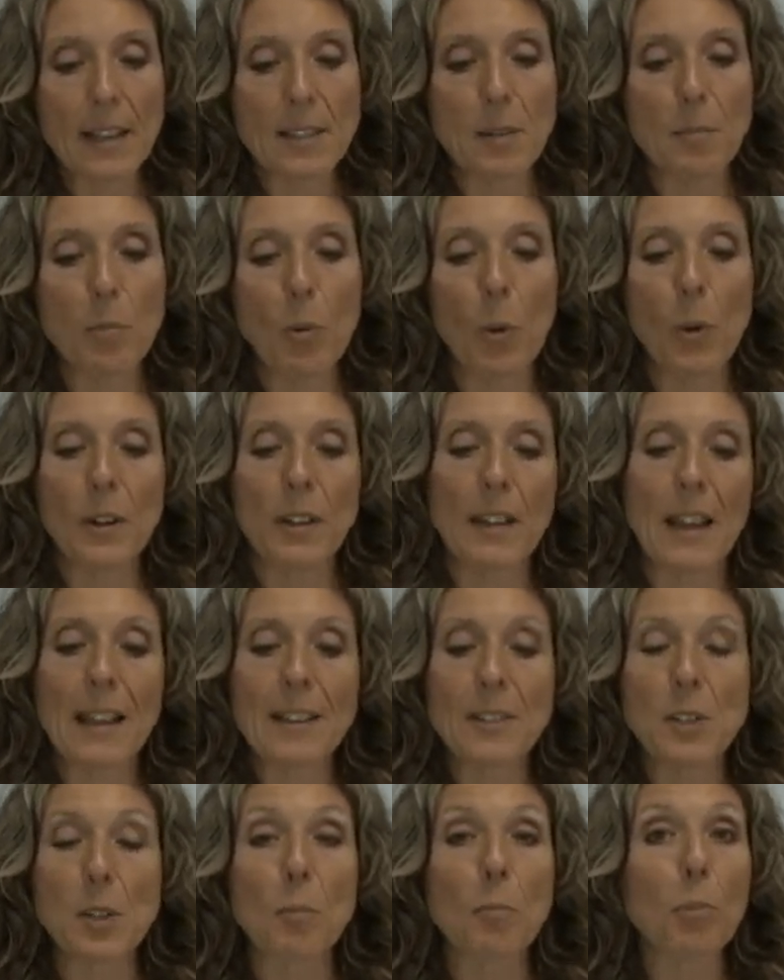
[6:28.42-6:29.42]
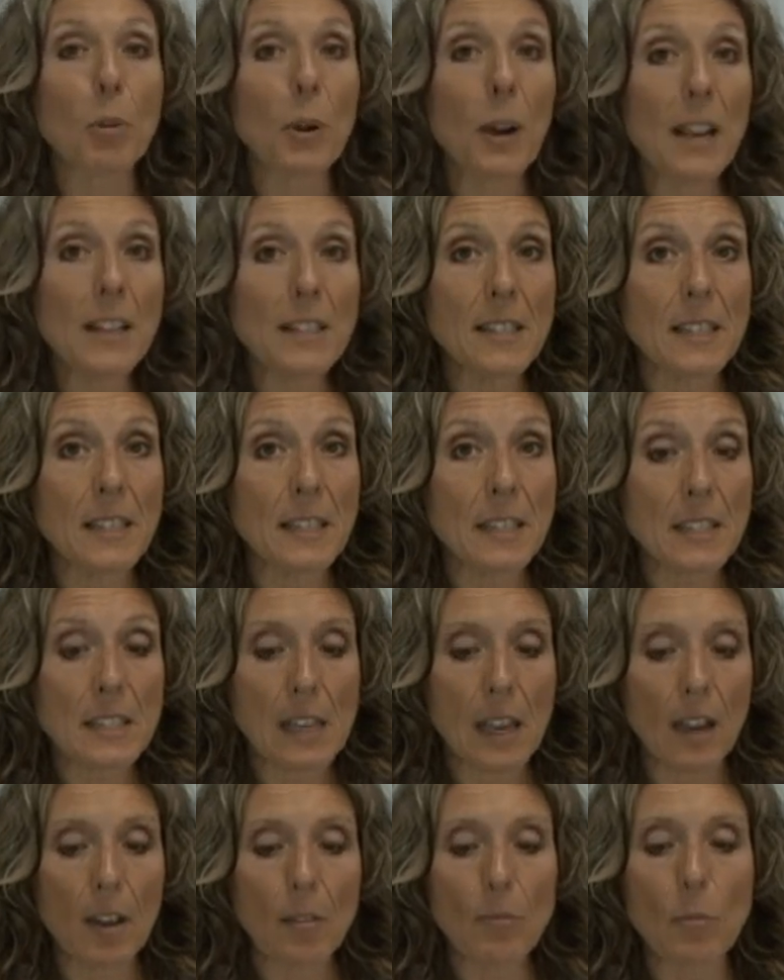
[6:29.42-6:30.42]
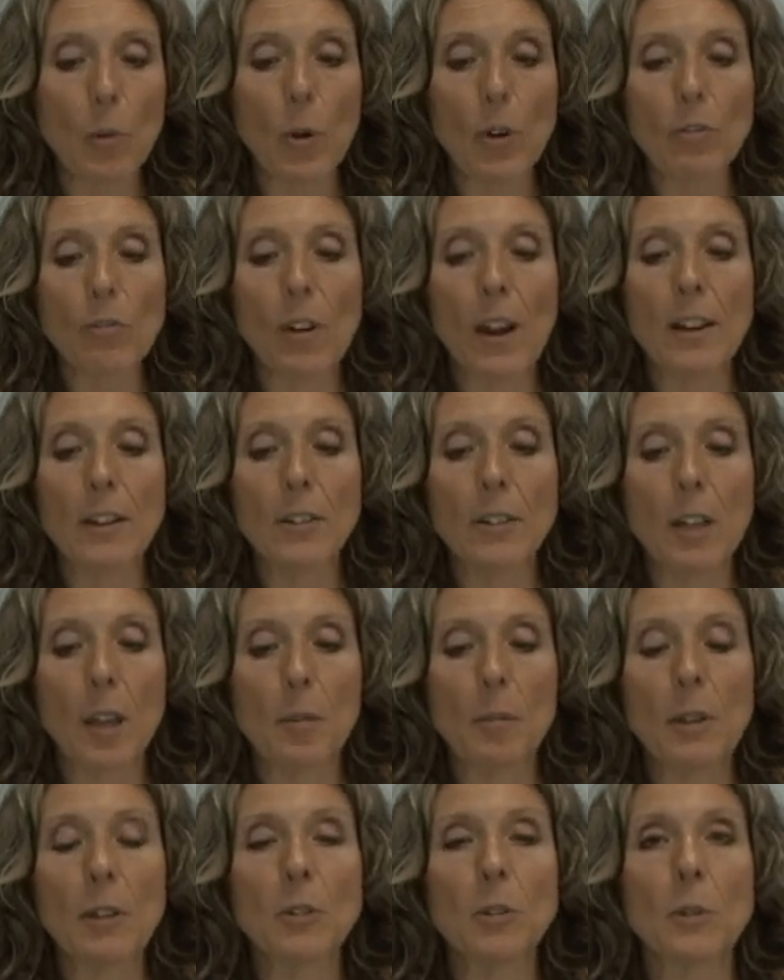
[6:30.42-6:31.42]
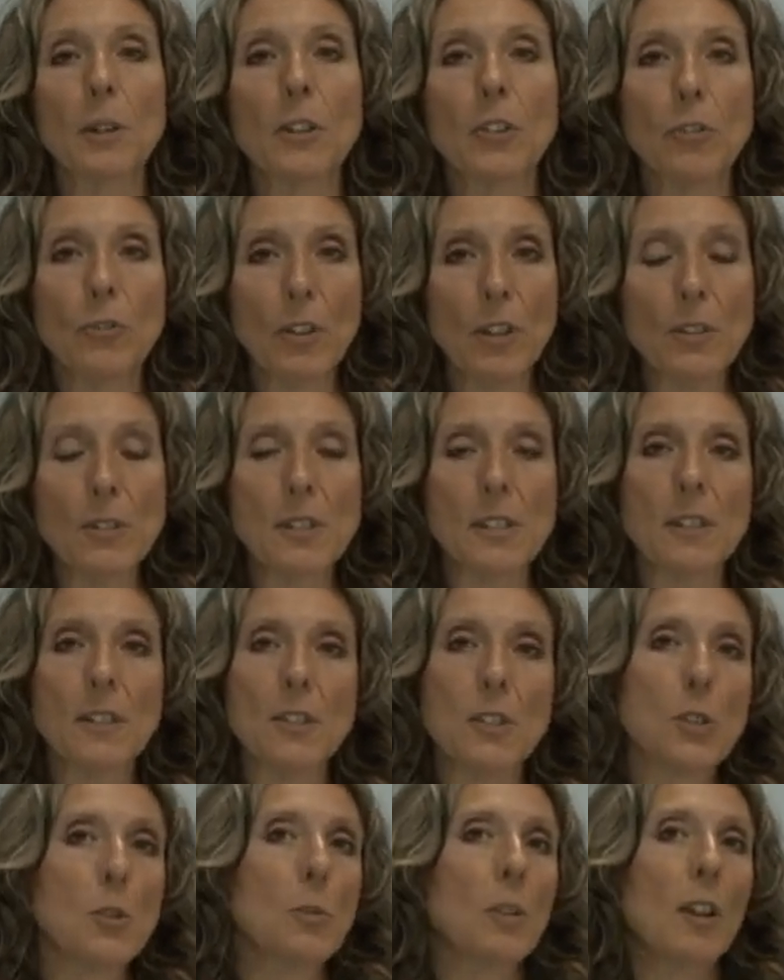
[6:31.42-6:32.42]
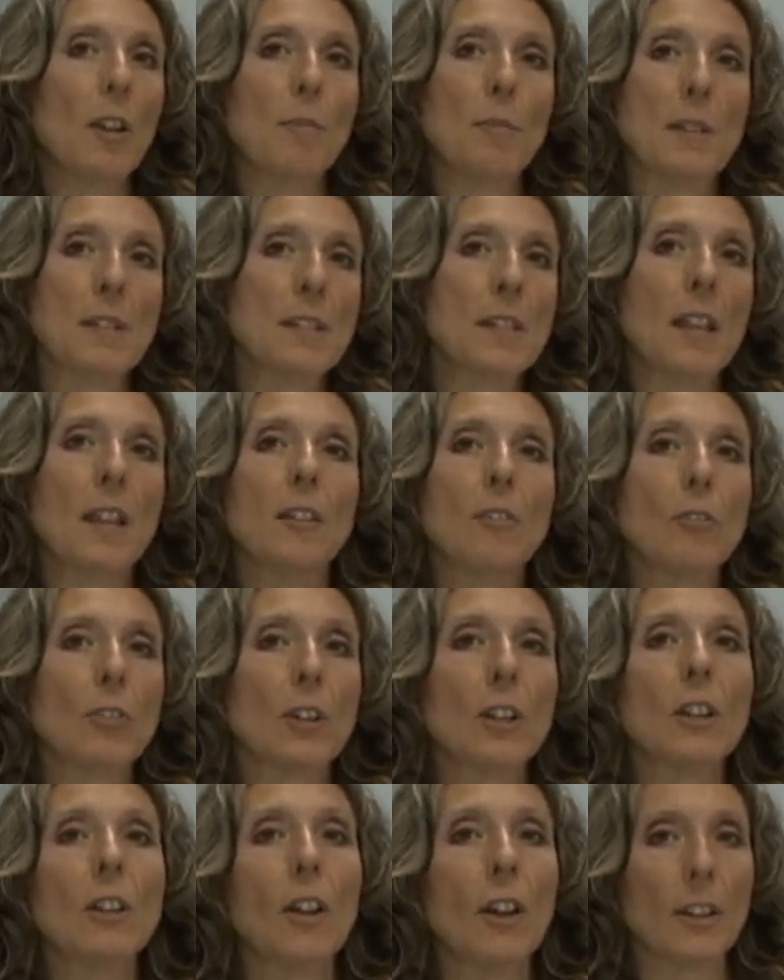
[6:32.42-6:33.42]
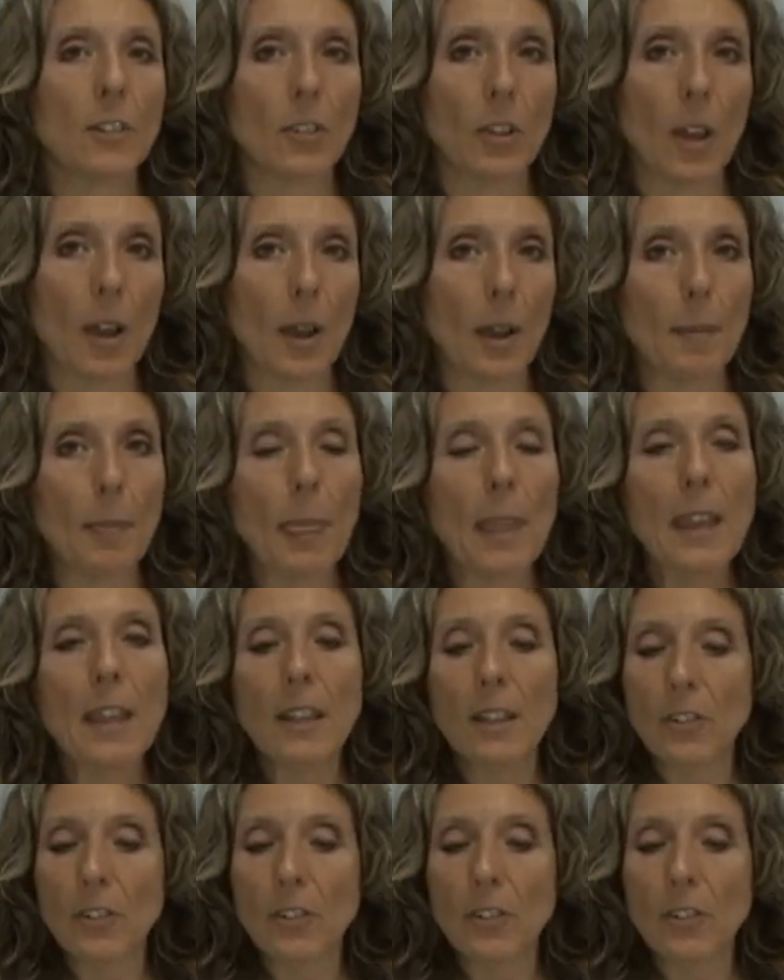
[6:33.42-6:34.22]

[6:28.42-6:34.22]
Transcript: as important as the presence of more phytochemical rich foods. And this is what I've been saying for a long time.